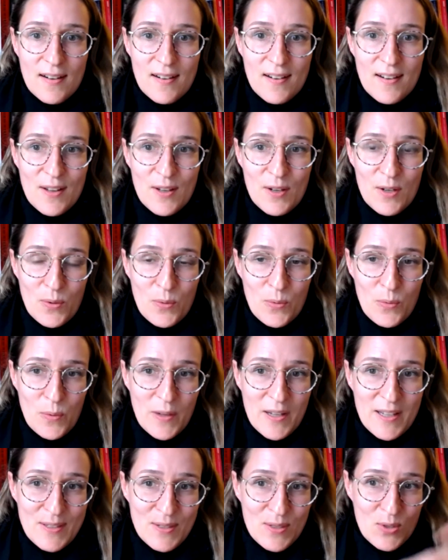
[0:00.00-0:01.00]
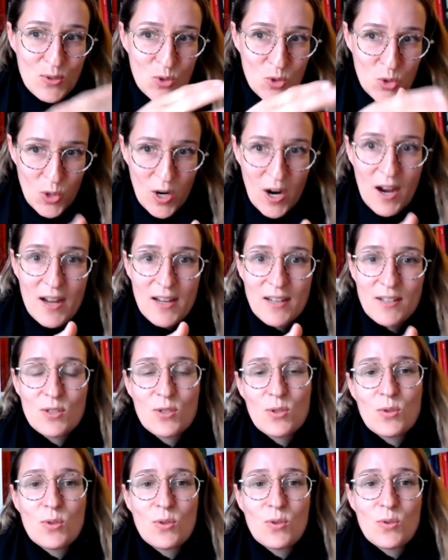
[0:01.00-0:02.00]
you know, is trying
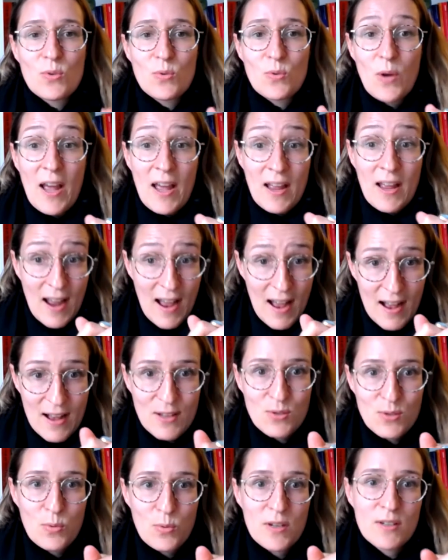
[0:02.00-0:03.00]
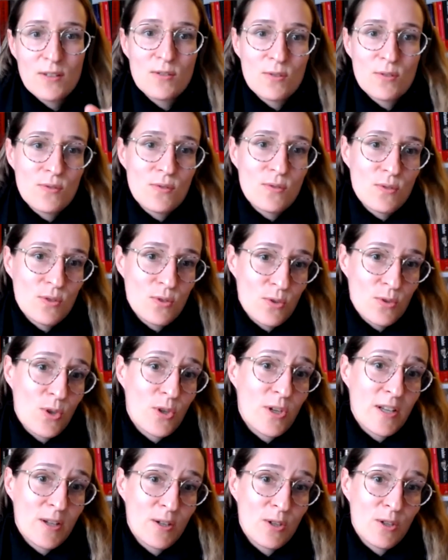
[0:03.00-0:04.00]
to and has
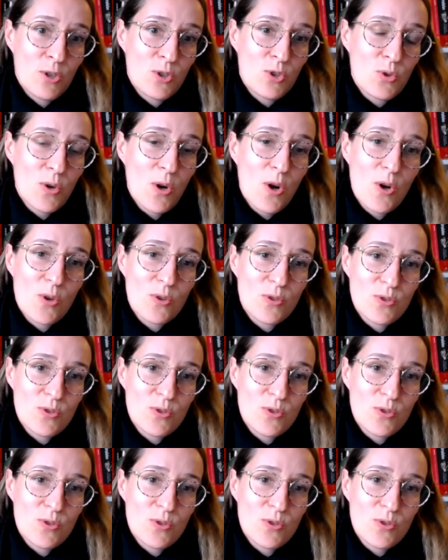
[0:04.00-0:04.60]
re-exerted control.